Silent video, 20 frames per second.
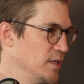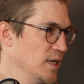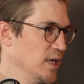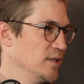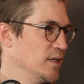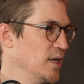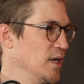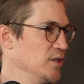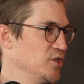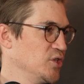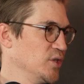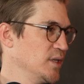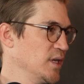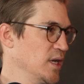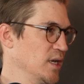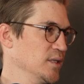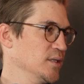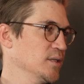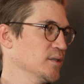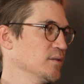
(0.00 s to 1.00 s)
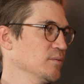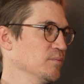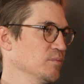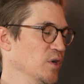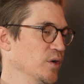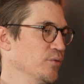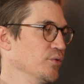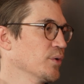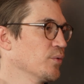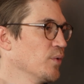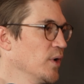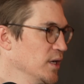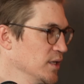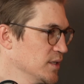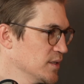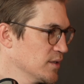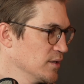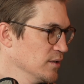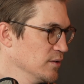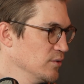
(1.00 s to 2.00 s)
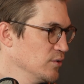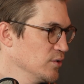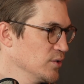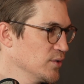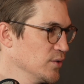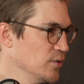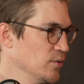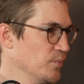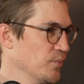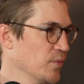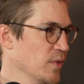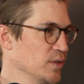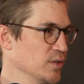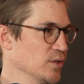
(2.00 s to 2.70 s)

that agent has a required skill or so.